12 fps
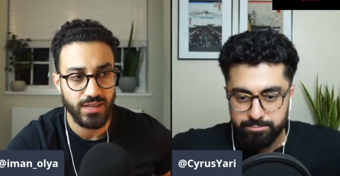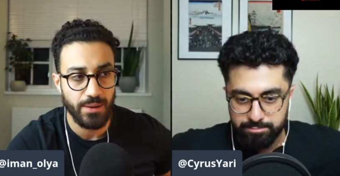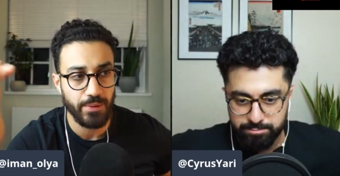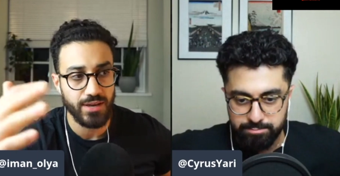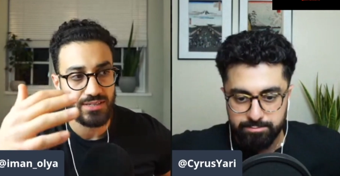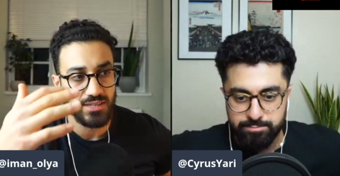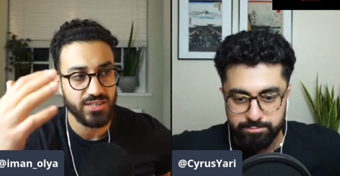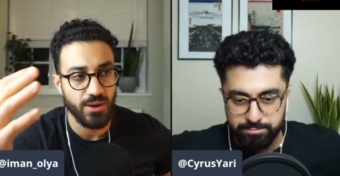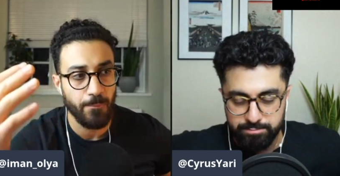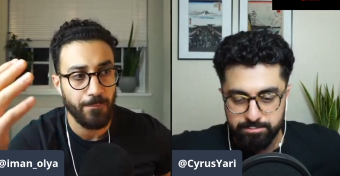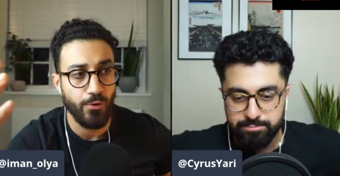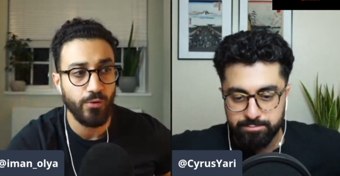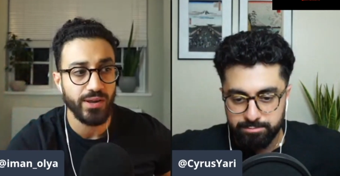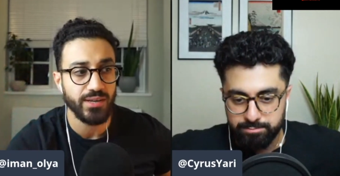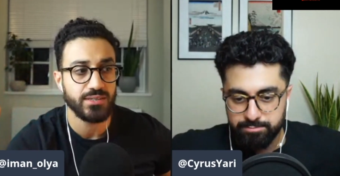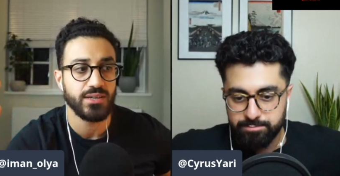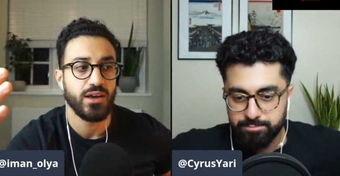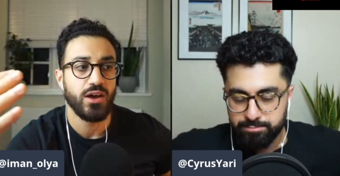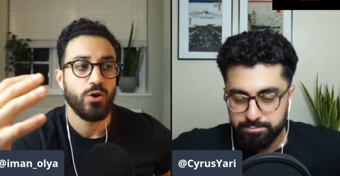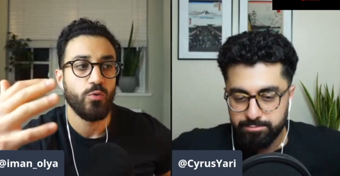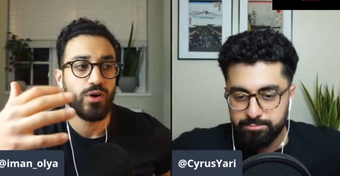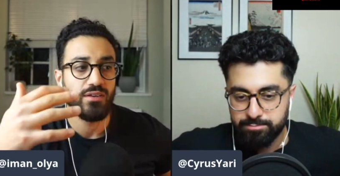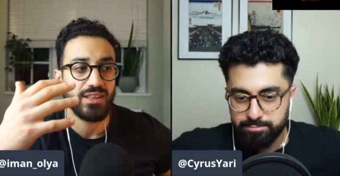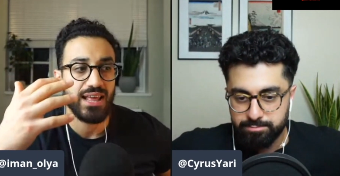Speaker 1: of that, because at some point,
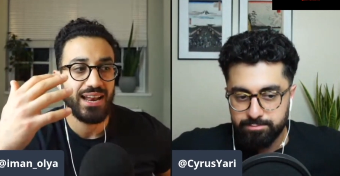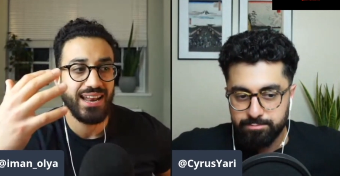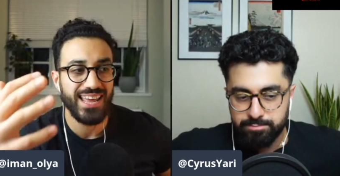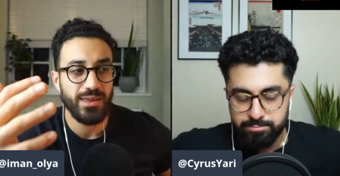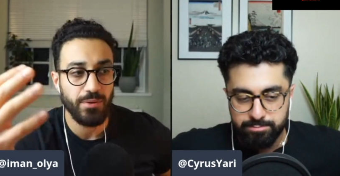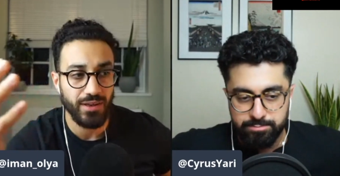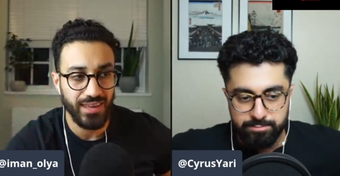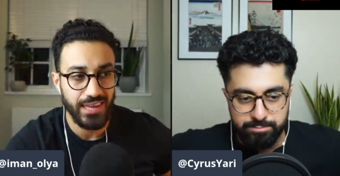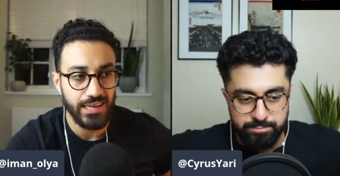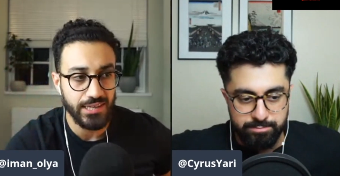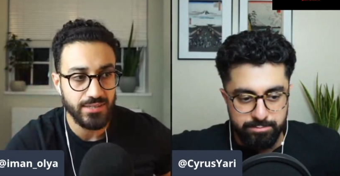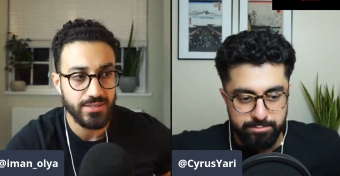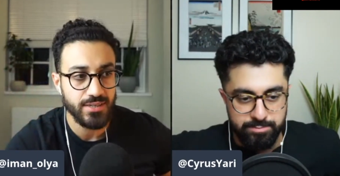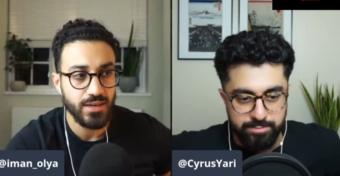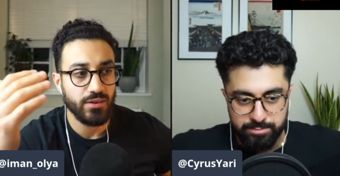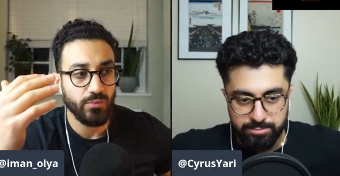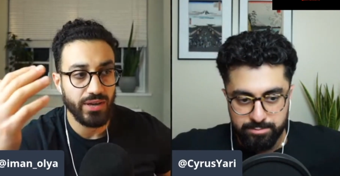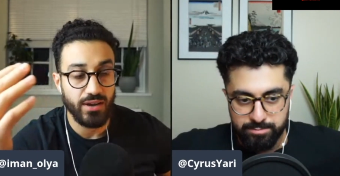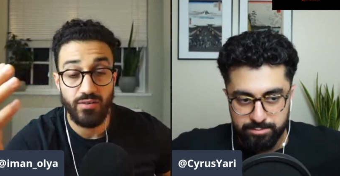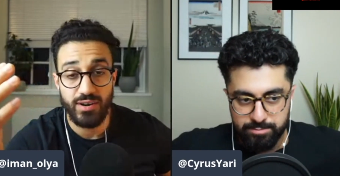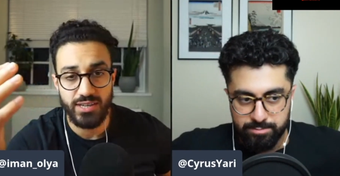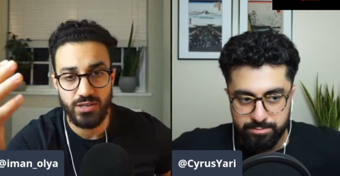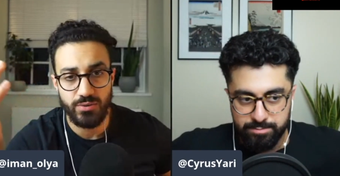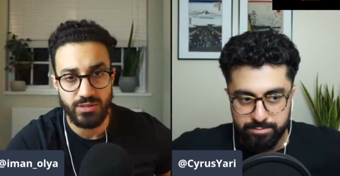whatever that labor is that we
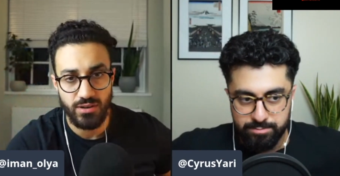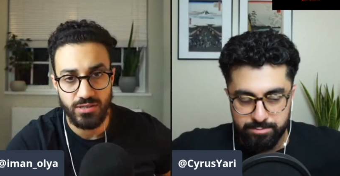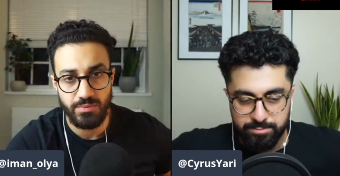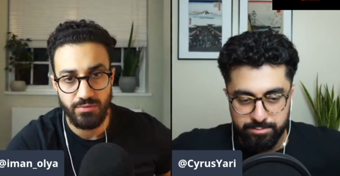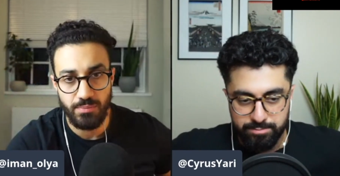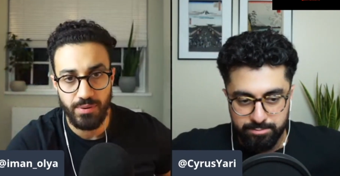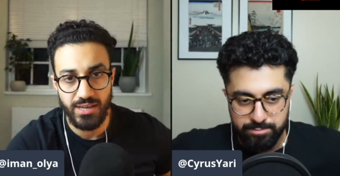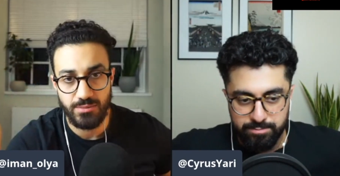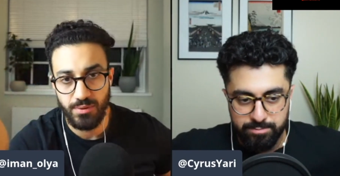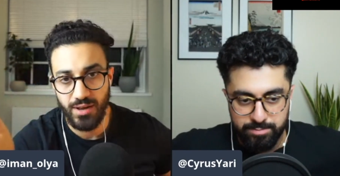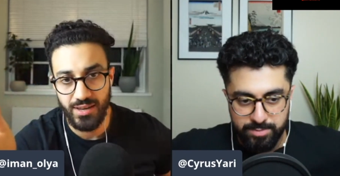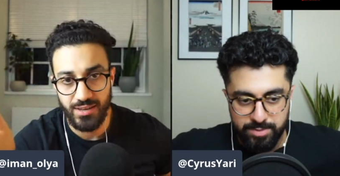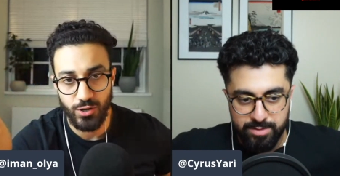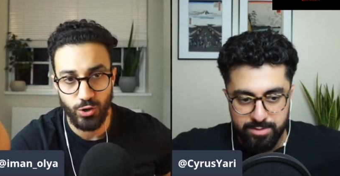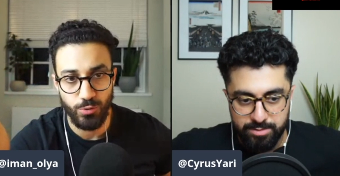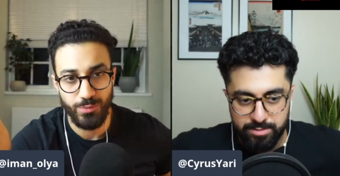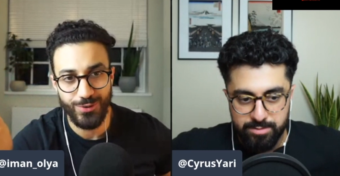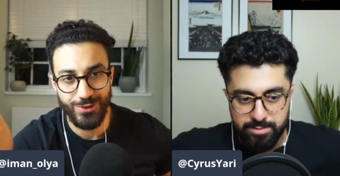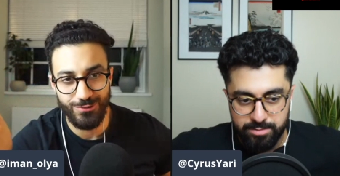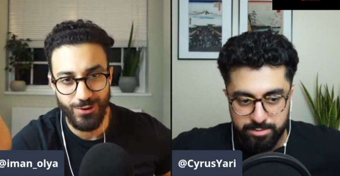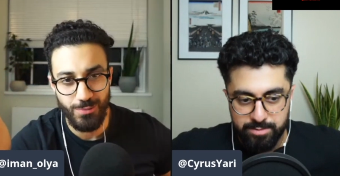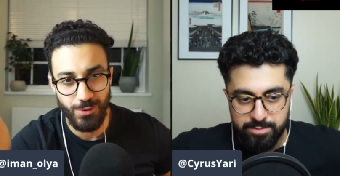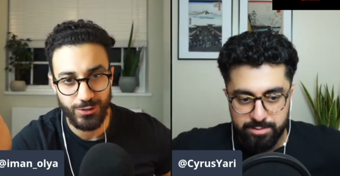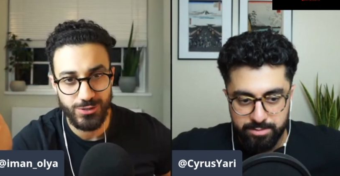currently do is going to be replaced by humanoid
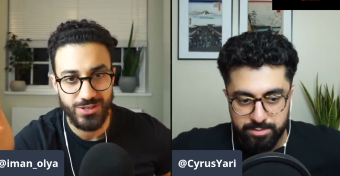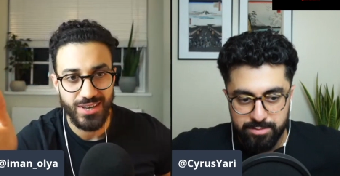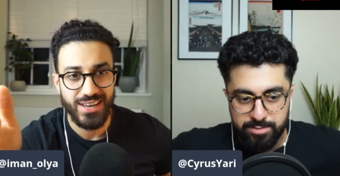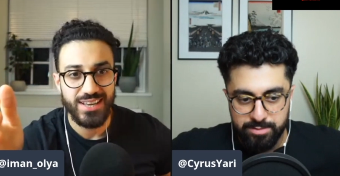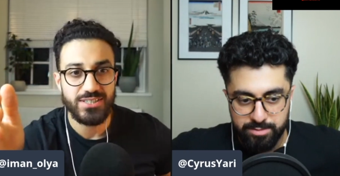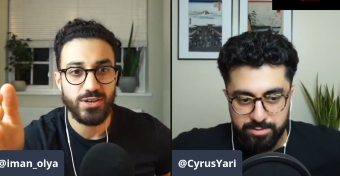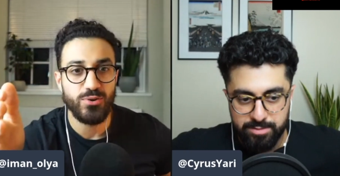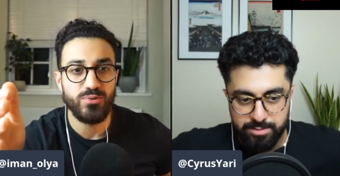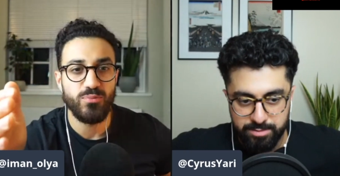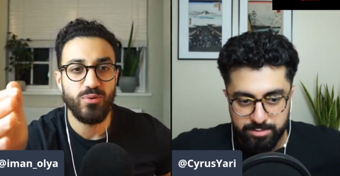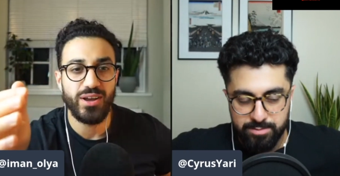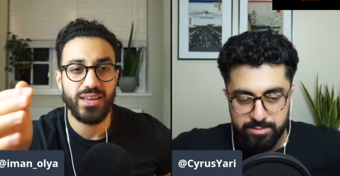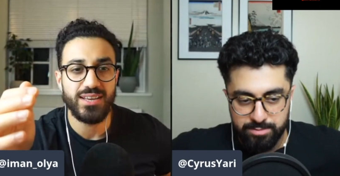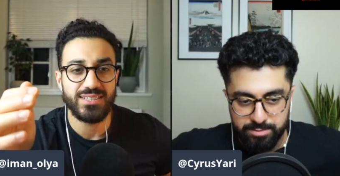robots. So what he